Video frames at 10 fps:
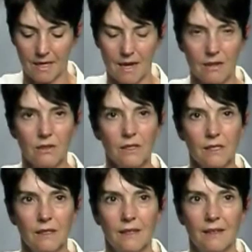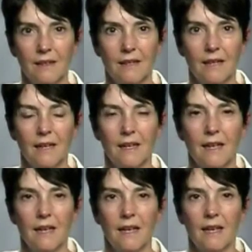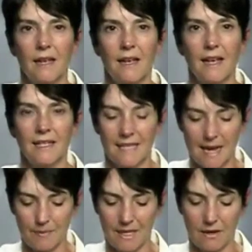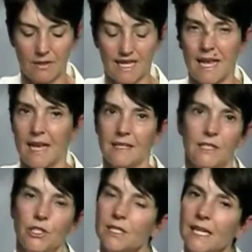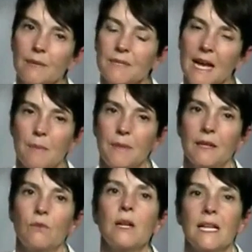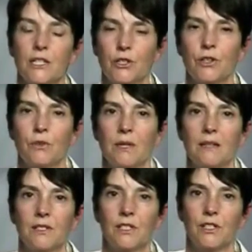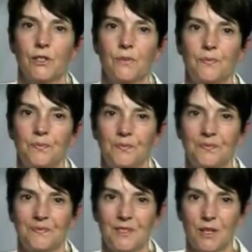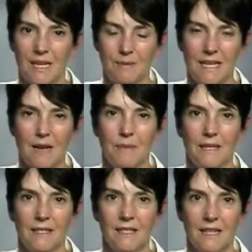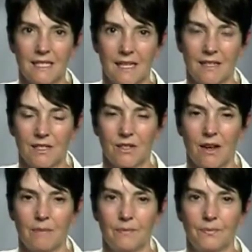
the knuckles, and tap there on the hand, and just keep tapping it while I show you what else to do. So keep tapping it until I say to stop.